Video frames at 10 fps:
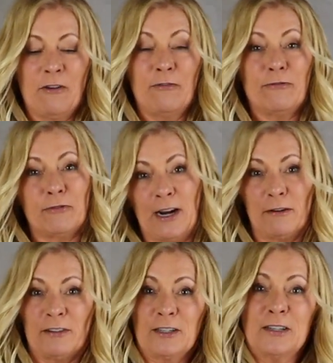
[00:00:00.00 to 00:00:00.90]

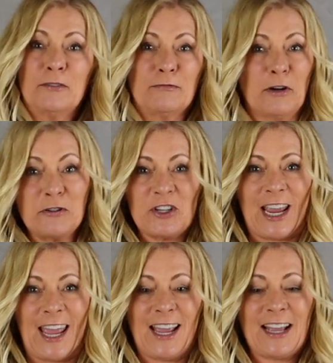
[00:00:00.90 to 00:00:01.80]
Ferrero
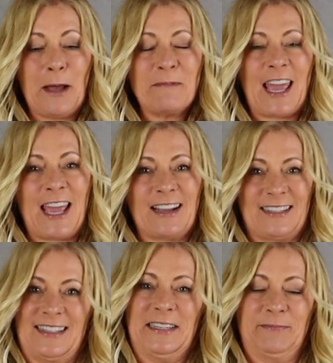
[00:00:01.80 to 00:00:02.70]
Rocher
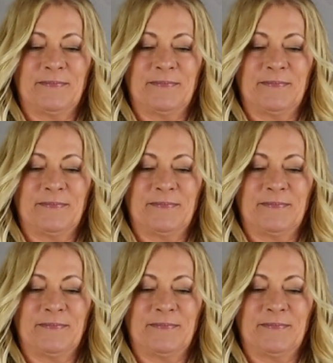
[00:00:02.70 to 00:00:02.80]
cupcakes.